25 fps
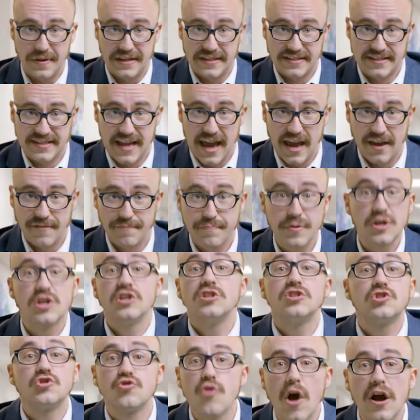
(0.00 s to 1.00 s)
be saved
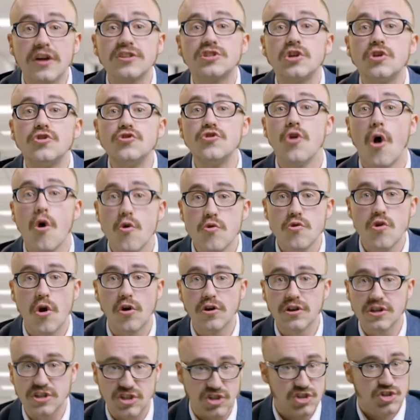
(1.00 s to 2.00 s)
because drugs are no
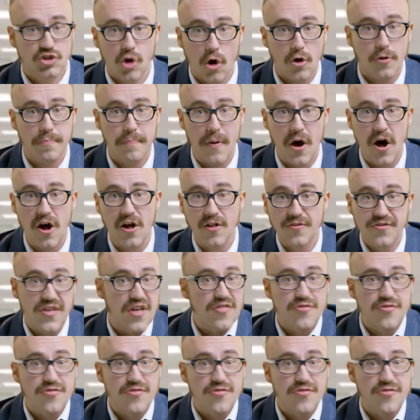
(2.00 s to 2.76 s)
longer stockpiled